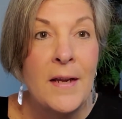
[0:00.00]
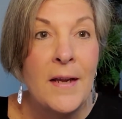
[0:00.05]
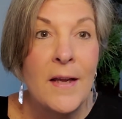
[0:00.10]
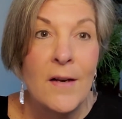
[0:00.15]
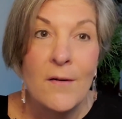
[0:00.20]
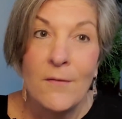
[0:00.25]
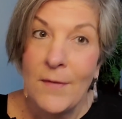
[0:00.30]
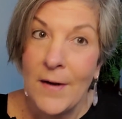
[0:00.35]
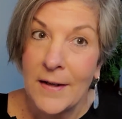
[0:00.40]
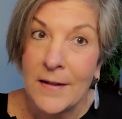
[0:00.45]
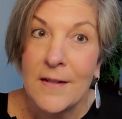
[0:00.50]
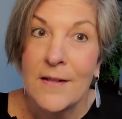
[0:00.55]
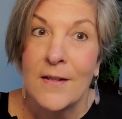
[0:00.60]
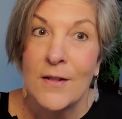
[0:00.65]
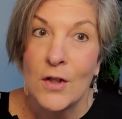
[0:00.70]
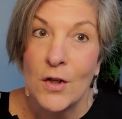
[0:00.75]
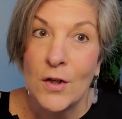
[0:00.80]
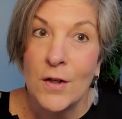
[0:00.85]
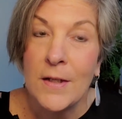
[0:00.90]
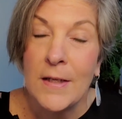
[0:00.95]
And in fact, this is
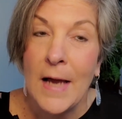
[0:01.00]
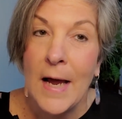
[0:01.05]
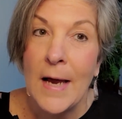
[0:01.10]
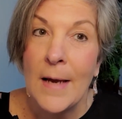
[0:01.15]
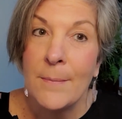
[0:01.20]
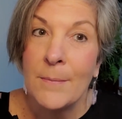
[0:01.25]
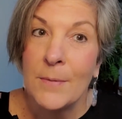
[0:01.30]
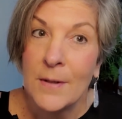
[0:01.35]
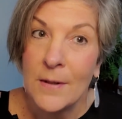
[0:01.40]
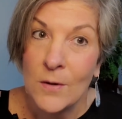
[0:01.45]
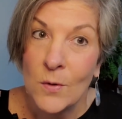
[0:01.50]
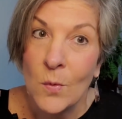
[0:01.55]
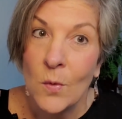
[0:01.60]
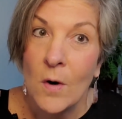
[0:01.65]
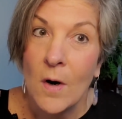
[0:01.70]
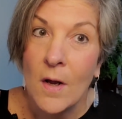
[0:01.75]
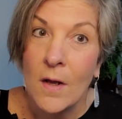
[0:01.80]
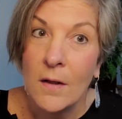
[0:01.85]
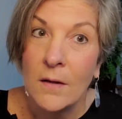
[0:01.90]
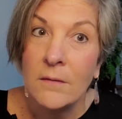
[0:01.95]
a good time, since we're
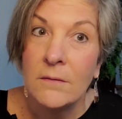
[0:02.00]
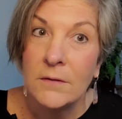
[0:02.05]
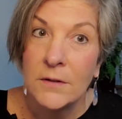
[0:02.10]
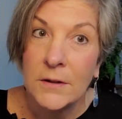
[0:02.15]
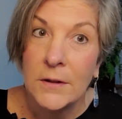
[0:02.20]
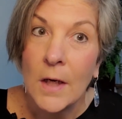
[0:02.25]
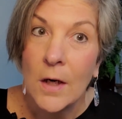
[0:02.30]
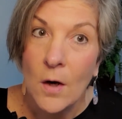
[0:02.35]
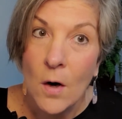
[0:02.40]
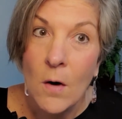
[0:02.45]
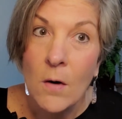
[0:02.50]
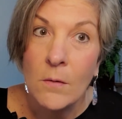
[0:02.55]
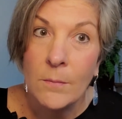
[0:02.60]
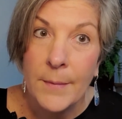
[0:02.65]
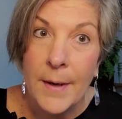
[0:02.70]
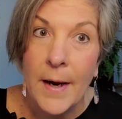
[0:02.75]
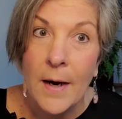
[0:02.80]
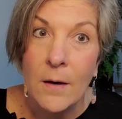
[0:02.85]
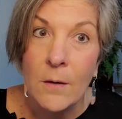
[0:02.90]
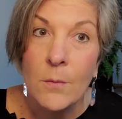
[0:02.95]
all stuck home
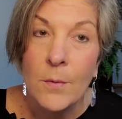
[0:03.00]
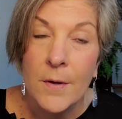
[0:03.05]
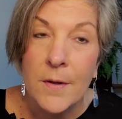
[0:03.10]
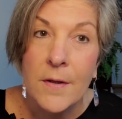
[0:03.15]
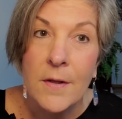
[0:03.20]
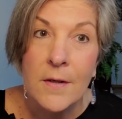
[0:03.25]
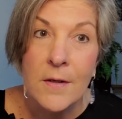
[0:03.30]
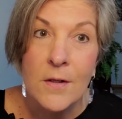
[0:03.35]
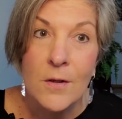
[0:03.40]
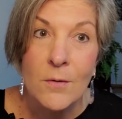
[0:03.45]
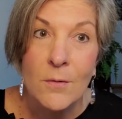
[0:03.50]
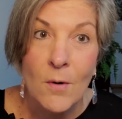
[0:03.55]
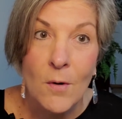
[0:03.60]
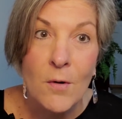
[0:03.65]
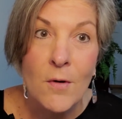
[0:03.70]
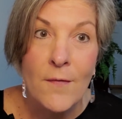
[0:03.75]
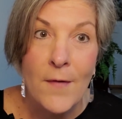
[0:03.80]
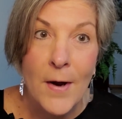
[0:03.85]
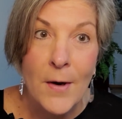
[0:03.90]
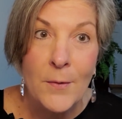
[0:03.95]
now with this
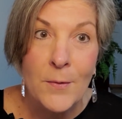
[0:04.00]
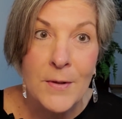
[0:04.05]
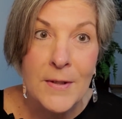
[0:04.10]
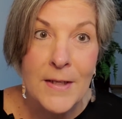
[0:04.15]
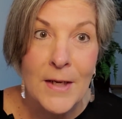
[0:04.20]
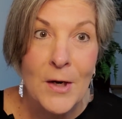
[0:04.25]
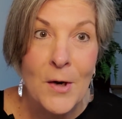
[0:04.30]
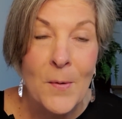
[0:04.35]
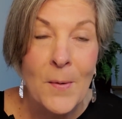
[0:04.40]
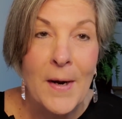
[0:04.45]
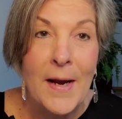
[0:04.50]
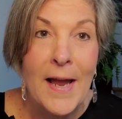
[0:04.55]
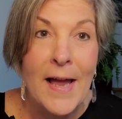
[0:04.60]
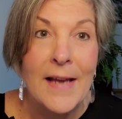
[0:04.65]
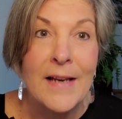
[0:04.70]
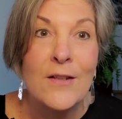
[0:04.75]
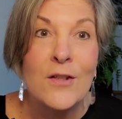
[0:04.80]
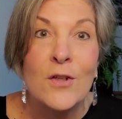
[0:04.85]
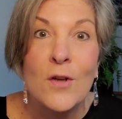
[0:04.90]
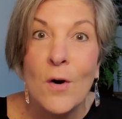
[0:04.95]
coronavirus thing going
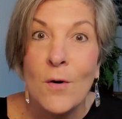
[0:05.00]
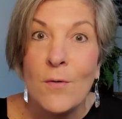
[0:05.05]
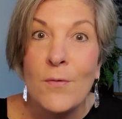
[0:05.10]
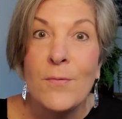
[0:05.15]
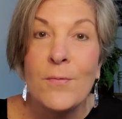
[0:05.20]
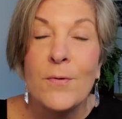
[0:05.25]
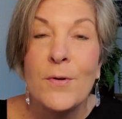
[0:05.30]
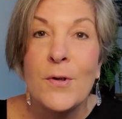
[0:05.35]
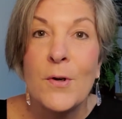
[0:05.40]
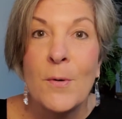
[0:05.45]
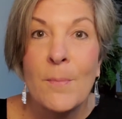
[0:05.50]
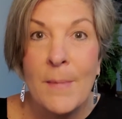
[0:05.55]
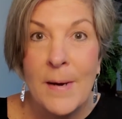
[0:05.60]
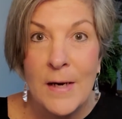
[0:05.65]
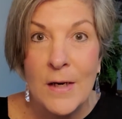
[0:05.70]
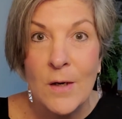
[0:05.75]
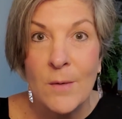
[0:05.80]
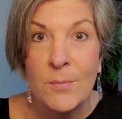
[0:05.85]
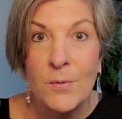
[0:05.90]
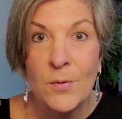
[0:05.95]
on, is go through your
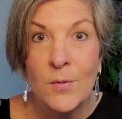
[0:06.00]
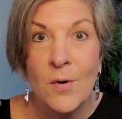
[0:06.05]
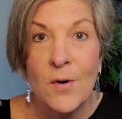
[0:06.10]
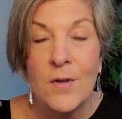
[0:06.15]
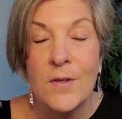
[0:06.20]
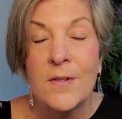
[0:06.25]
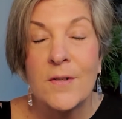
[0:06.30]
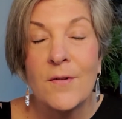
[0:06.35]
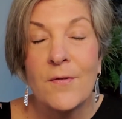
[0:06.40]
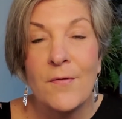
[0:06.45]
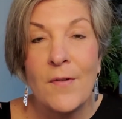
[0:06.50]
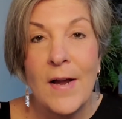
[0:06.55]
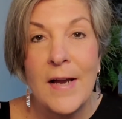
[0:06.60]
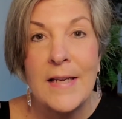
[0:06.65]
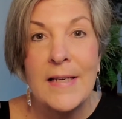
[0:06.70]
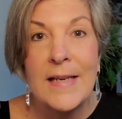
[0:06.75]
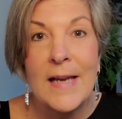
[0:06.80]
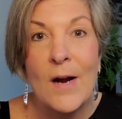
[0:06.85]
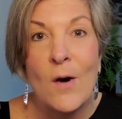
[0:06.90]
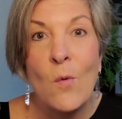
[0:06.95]
makeup drawers to
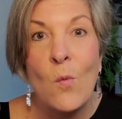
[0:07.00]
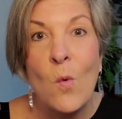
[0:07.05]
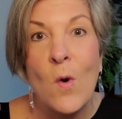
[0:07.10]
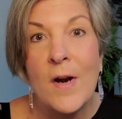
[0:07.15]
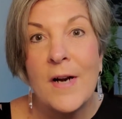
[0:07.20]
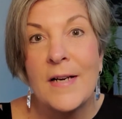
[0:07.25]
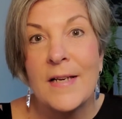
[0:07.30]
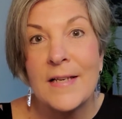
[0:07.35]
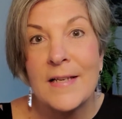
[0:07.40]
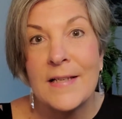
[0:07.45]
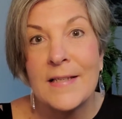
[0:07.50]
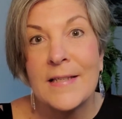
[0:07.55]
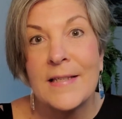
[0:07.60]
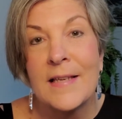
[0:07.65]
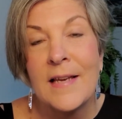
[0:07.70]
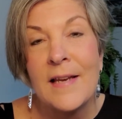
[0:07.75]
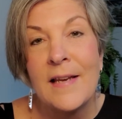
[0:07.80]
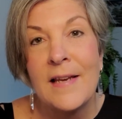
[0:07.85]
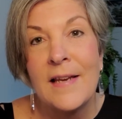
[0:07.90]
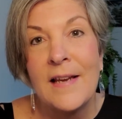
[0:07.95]
find out what it is
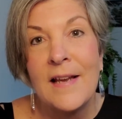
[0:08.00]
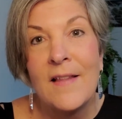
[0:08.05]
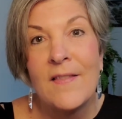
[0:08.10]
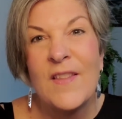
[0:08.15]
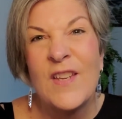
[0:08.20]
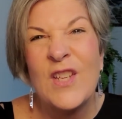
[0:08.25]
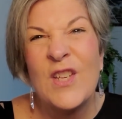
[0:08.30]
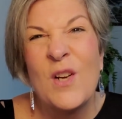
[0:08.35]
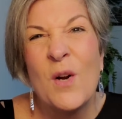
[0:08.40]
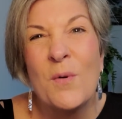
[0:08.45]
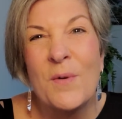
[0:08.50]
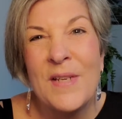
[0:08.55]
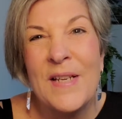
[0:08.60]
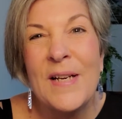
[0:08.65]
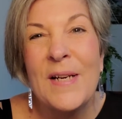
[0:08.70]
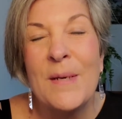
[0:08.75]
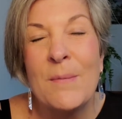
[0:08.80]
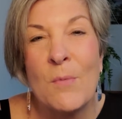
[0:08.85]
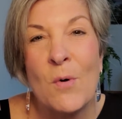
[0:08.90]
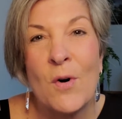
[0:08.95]
that you don't need
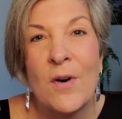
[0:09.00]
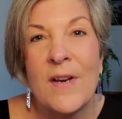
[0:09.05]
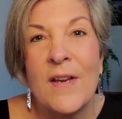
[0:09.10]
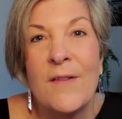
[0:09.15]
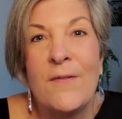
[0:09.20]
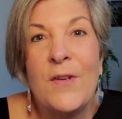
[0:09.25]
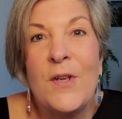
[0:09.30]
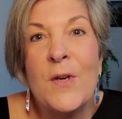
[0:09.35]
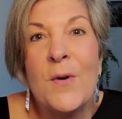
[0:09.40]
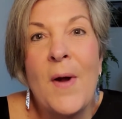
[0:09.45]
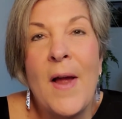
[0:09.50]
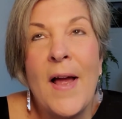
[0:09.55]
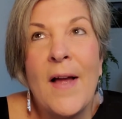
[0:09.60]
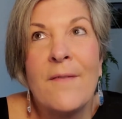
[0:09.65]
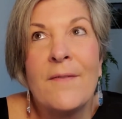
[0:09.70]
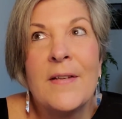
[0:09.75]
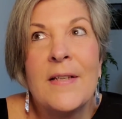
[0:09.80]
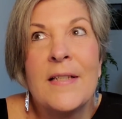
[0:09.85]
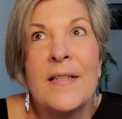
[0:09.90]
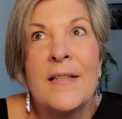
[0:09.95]
anymore. If you
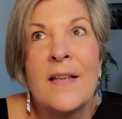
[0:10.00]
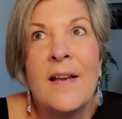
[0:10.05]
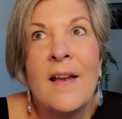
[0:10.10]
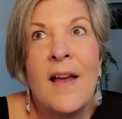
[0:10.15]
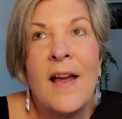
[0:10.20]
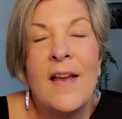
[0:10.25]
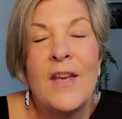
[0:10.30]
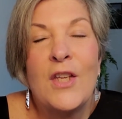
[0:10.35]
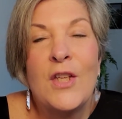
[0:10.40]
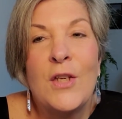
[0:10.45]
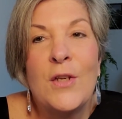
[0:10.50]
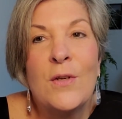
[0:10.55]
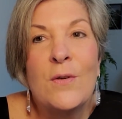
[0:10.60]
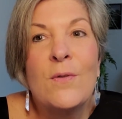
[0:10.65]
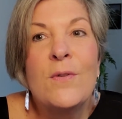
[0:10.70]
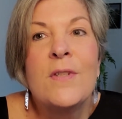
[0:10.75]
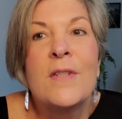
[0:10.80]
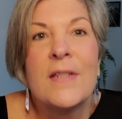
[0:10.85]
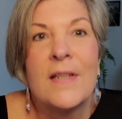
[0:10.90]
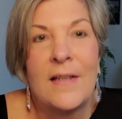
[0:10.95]
haven't
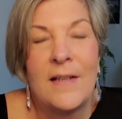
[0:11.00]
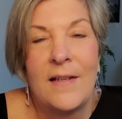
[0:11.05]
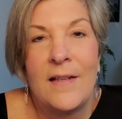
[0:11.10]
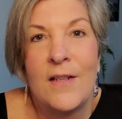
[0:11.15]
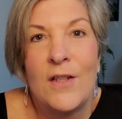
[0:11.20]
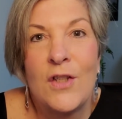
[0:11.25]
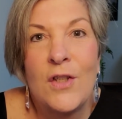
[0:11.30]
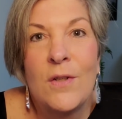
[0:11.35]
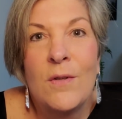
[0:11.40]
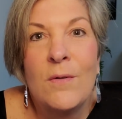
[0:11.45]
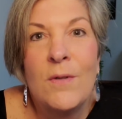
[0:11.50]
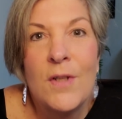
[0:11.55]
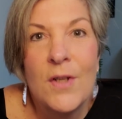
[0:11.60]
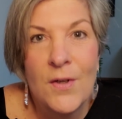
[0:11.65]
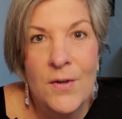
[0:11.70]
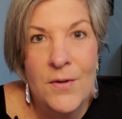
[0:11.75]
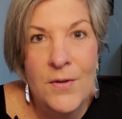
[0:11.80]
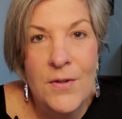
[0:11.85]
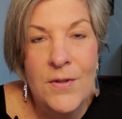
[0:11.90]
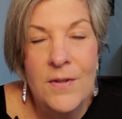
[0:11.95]
used it in 2
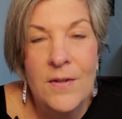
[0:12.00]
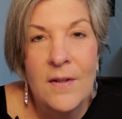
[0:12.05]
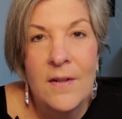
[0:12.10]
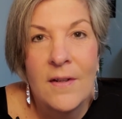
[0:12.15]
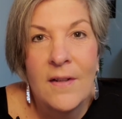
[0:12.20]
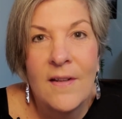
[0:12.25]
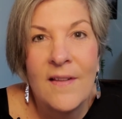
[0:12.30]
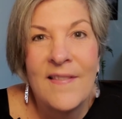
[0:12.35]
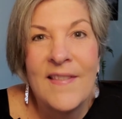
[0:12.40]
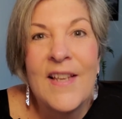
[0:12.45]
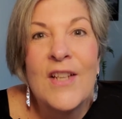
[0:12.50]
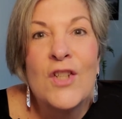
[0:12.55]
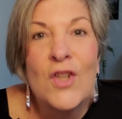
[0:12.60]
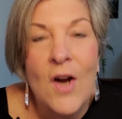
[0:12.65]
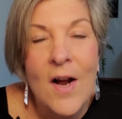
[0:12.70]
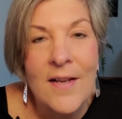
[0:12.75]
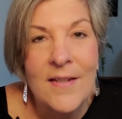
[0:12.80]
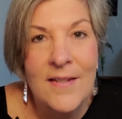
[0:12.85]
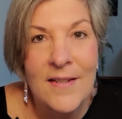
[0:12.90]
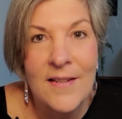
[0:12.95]
years, then
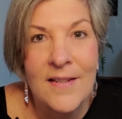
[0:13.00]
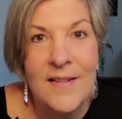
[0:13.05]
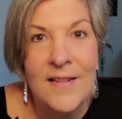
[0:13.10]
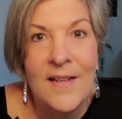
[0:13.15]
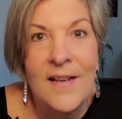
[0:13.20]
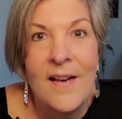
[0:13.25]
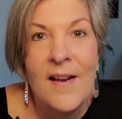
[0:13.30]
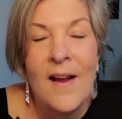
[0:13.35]
toss it.